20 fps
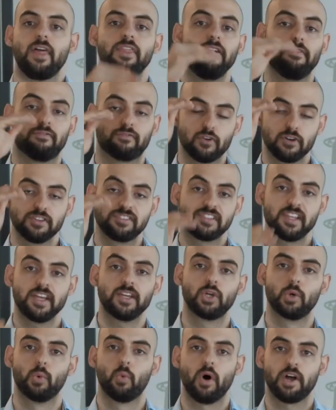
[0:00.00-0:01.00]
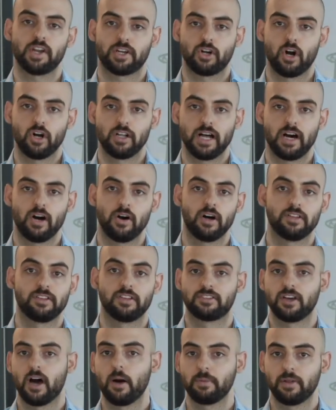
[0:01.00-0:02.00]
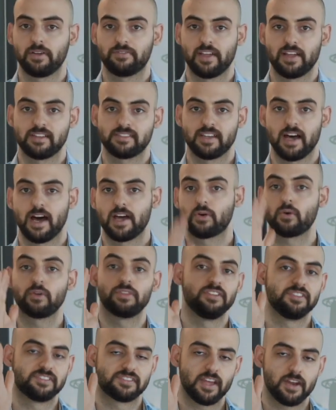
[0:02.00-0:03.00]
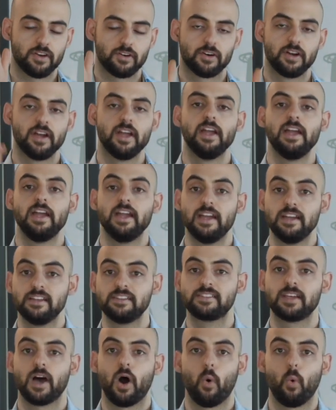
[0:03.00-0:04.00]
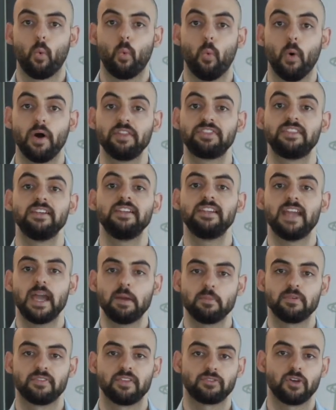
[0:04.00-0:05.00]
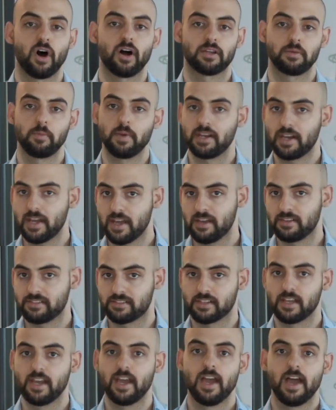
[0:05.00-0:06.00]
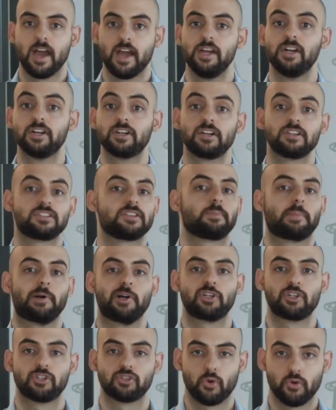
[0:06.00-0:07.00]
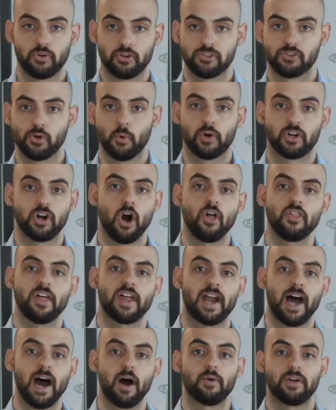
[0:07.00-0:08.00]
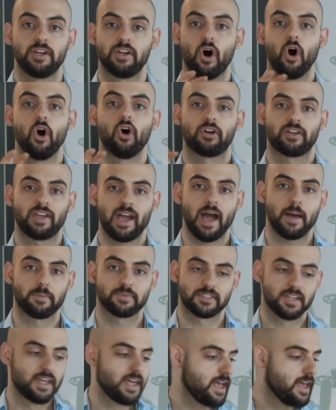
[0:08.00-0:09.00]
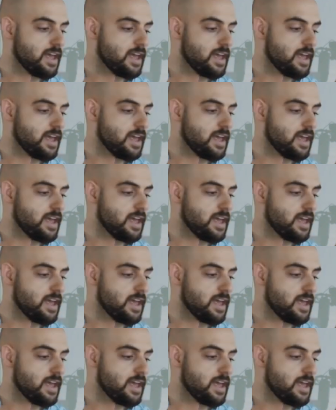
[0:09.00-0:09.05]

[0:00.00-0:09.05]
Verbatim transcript: The first thing you'll want to call out on the top left-hand side or in the center is what the name of the document is. Here, it's a purchase order, so we'll call that out in all caps.